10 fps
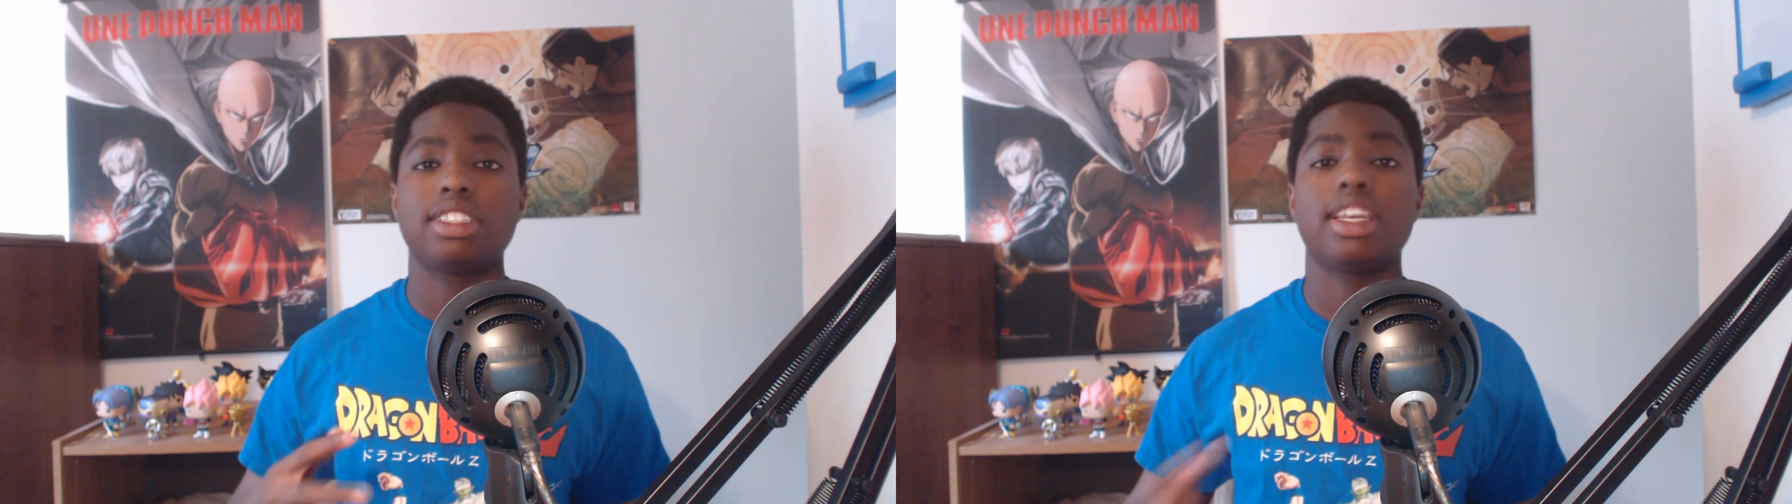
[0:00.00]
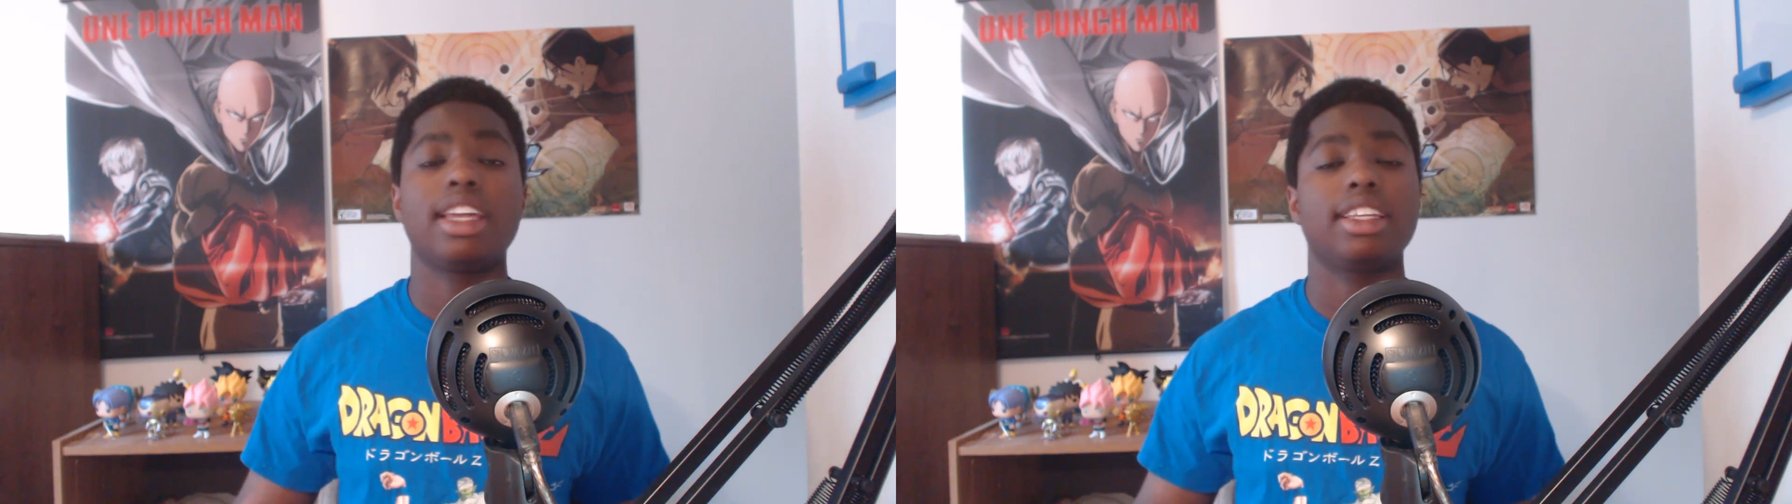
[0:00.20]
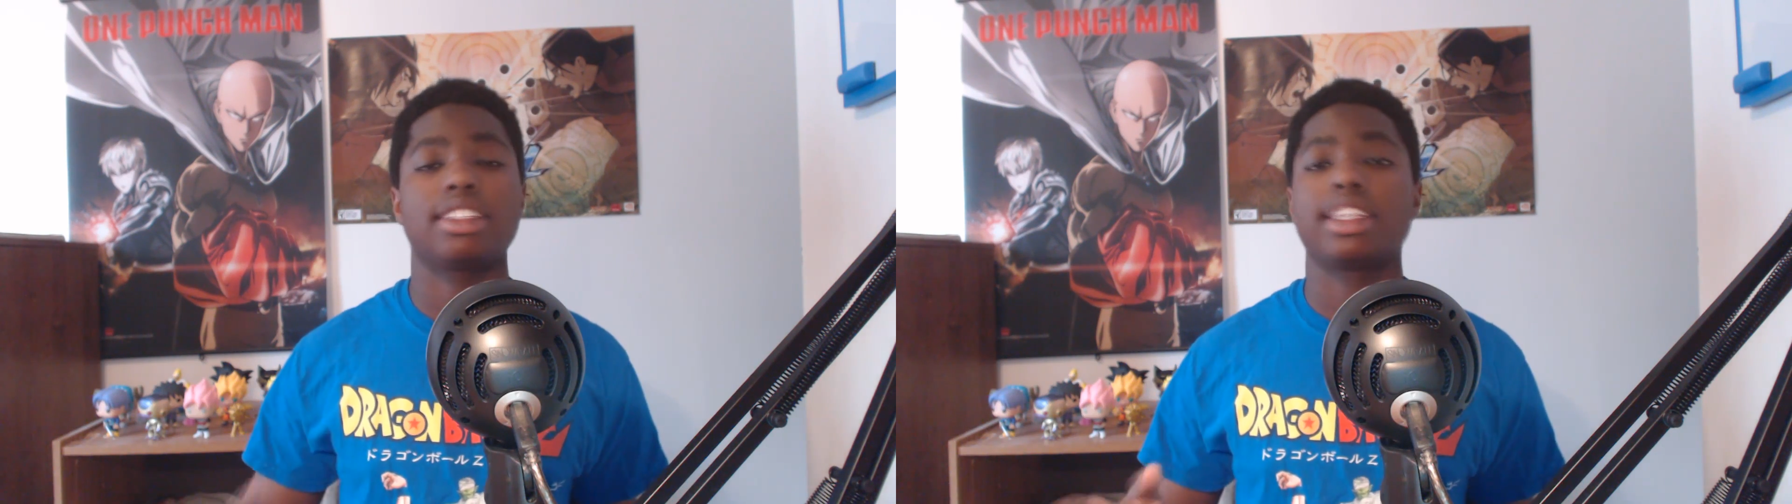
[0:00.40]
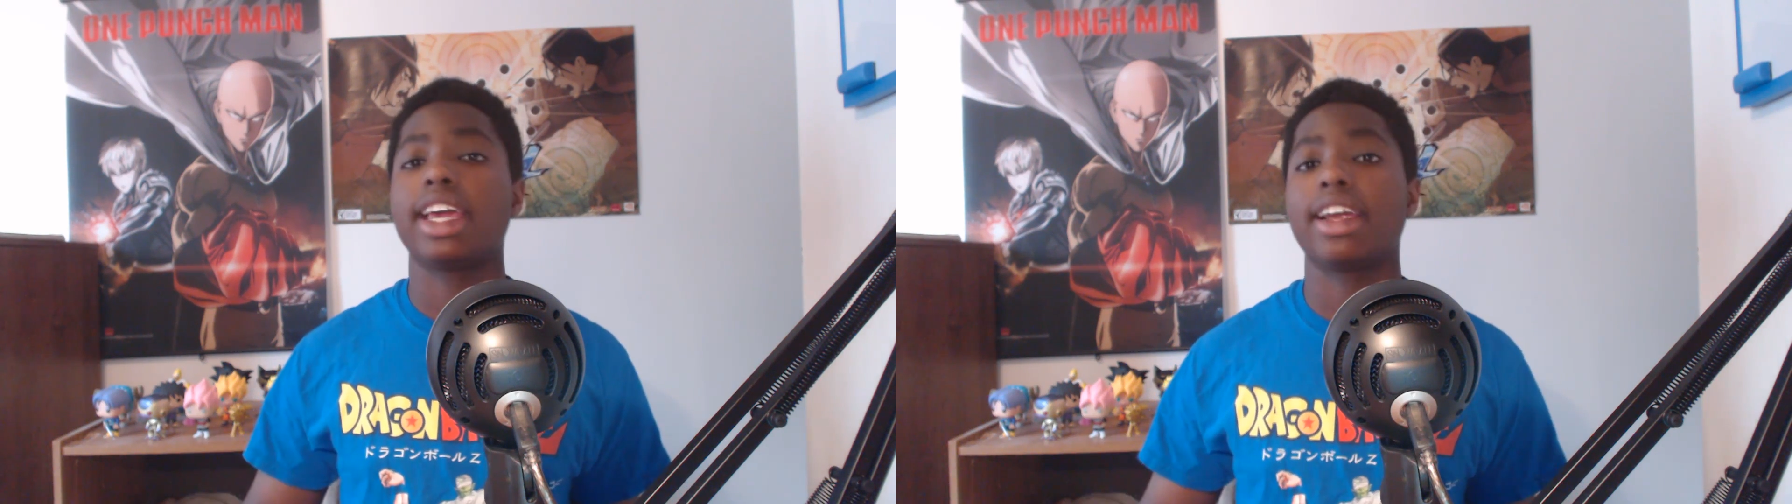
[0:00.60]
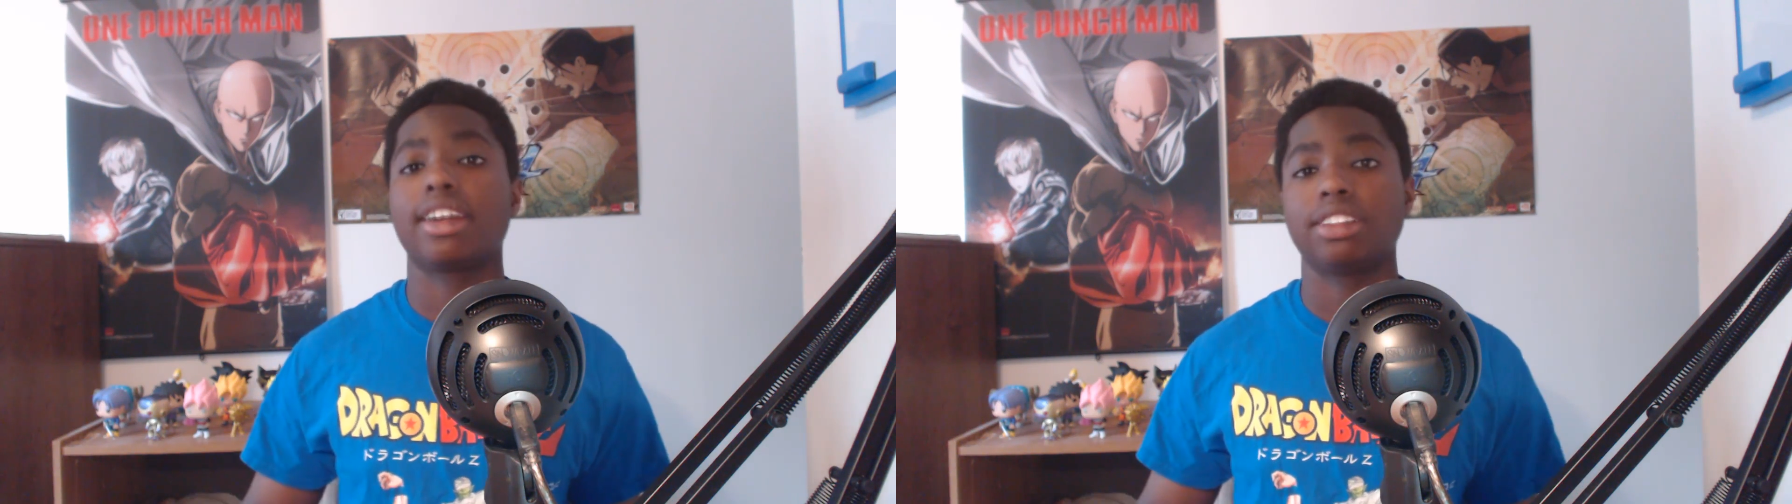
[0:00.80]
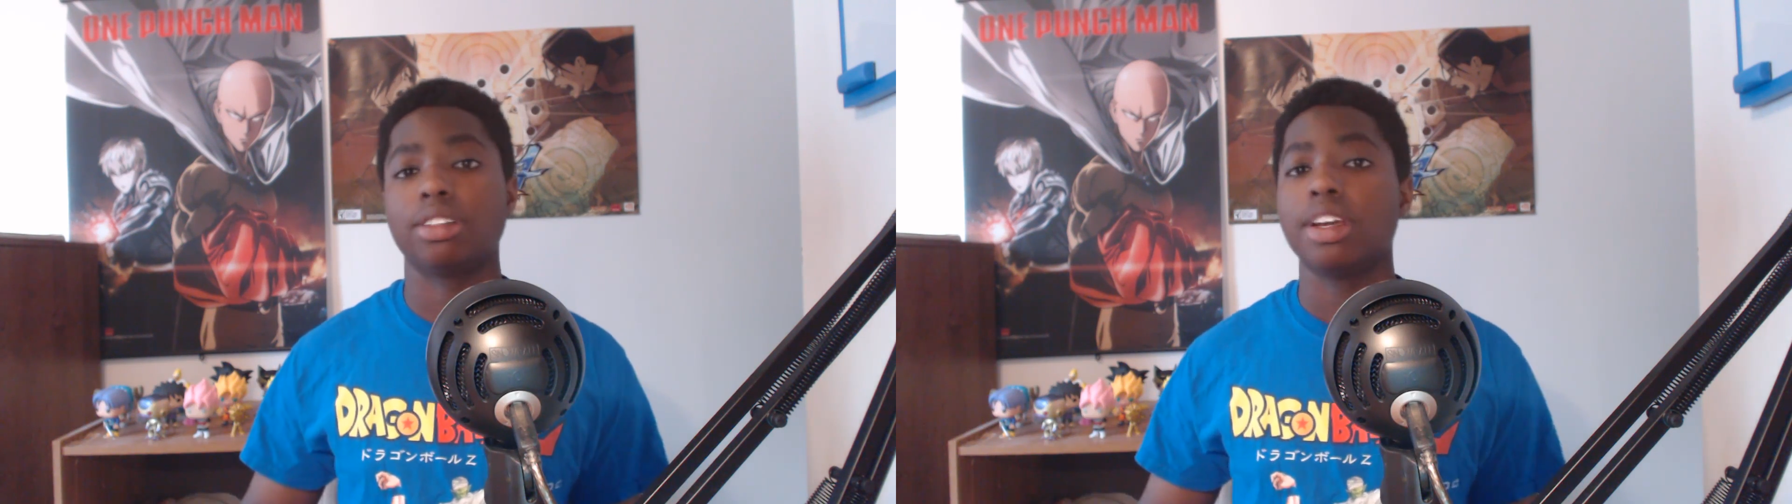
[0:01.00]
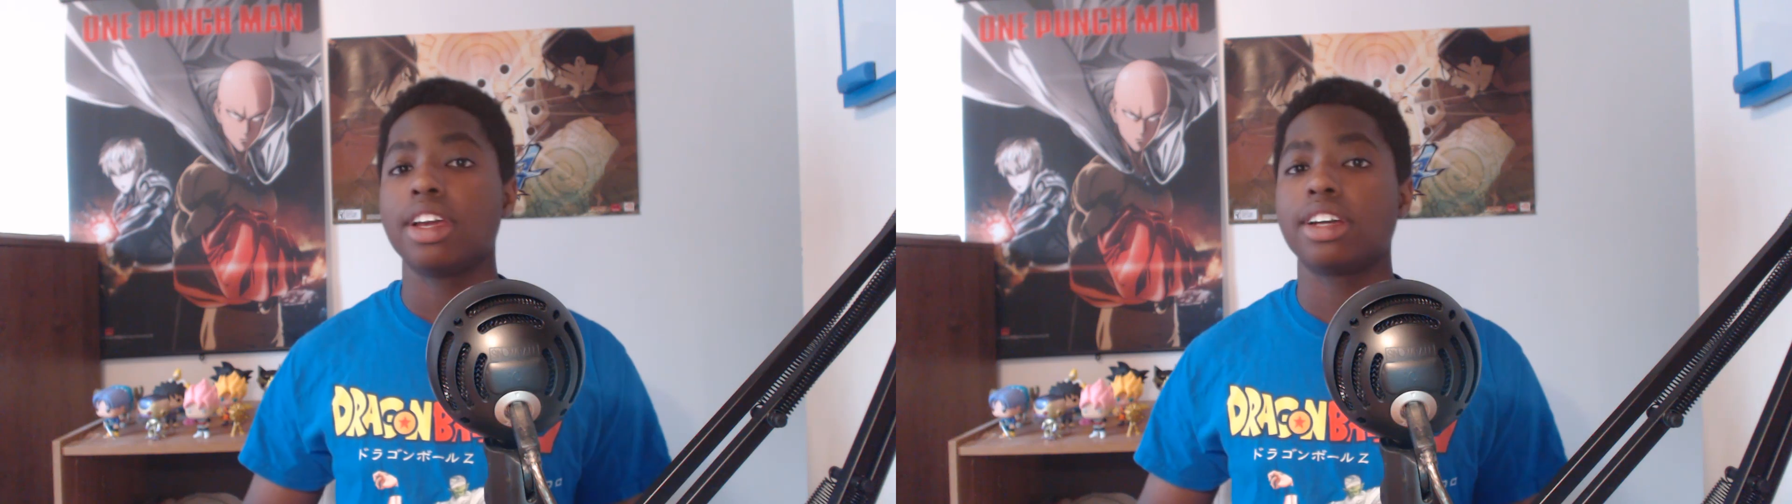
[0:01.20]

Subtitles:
Tenya's character.